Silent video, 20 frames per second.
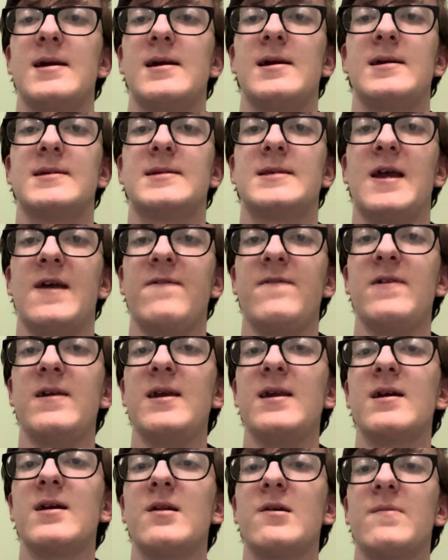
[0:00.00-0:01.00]
is
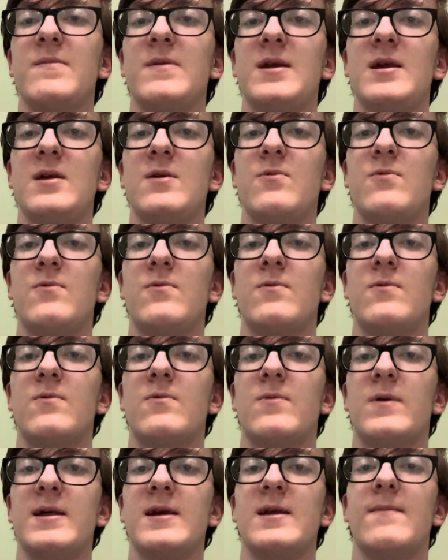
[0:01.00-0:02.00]
definitely going to be
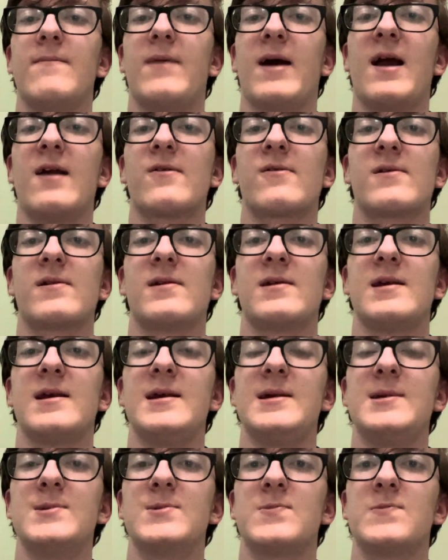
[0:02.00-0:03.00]
William Byron.
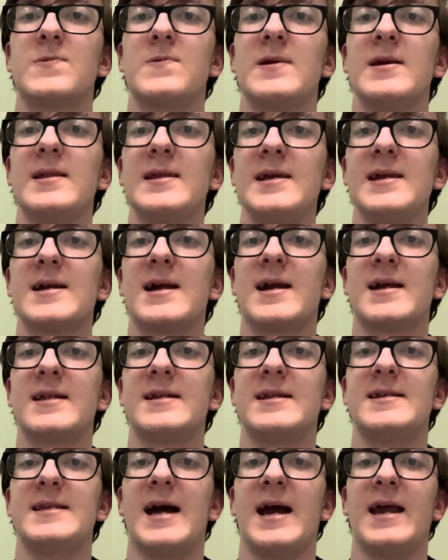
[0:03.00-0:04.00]
He's really kind
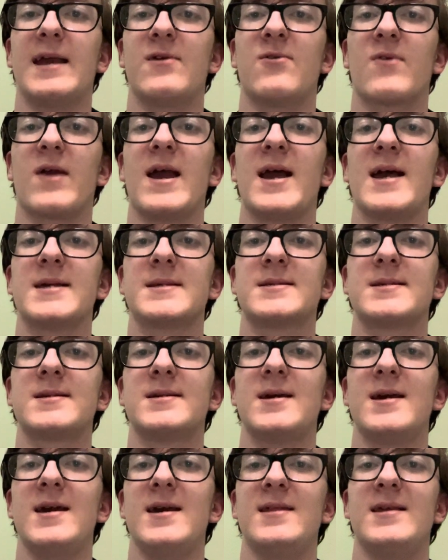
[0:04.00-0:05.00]
of digressed
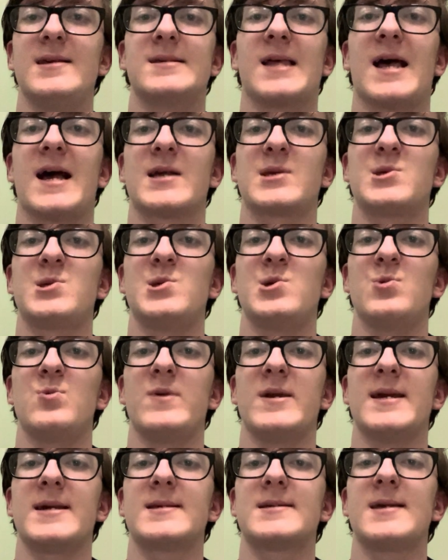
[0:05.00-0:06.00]
these last 2
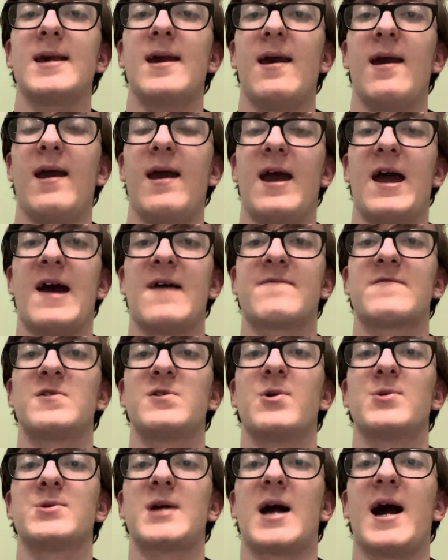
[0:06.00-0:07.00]
weeks. After
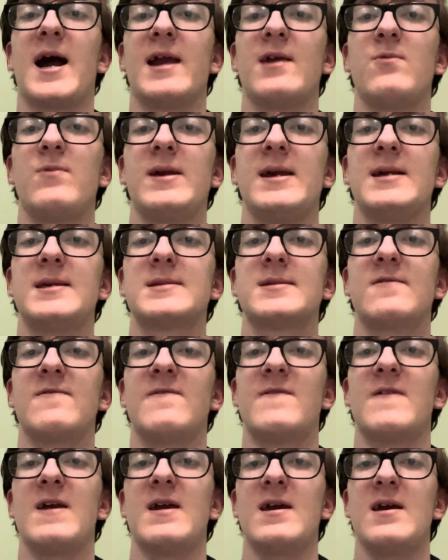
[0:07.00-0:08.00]
those high weeks
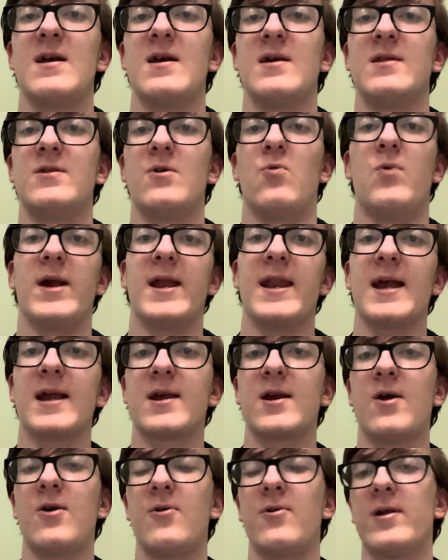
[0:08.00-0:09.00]
of the win at
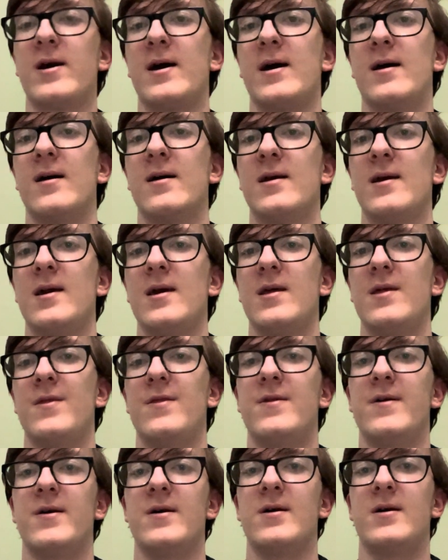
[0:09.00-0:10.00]
Coda,
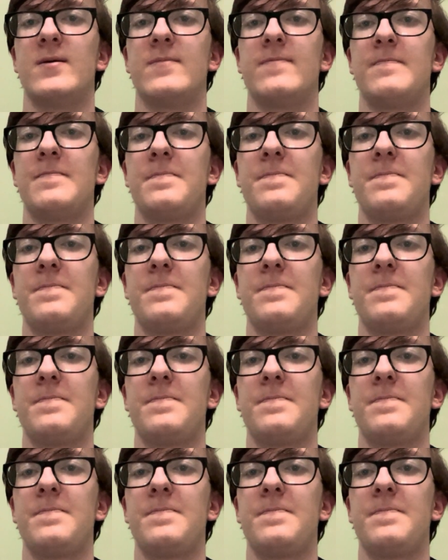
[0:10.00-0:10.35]
the